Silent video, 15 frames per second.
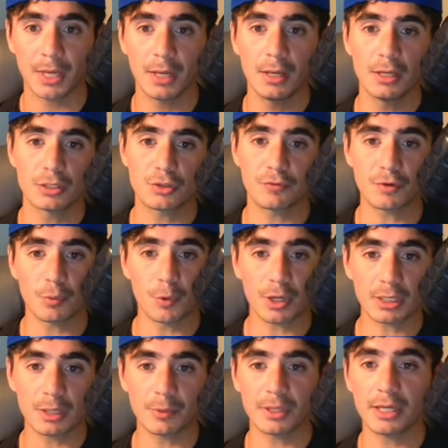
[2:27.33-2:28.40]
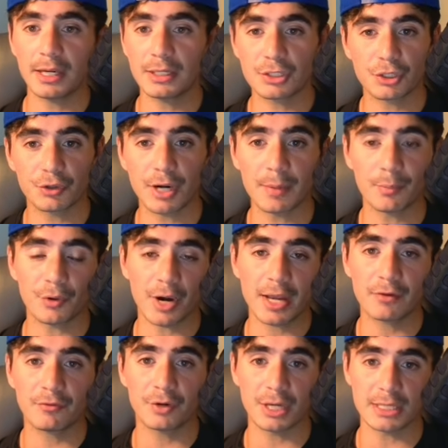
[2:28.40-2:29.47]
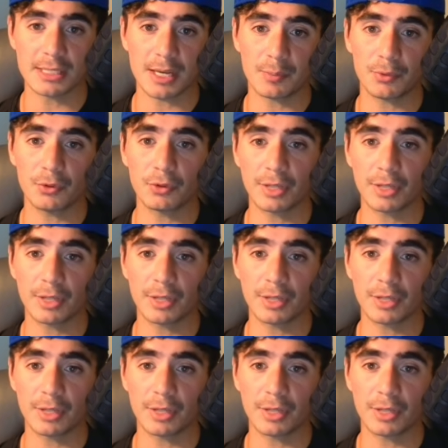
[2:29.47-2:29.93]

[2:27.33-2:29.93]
So if you're working with an Instagram brand, for example,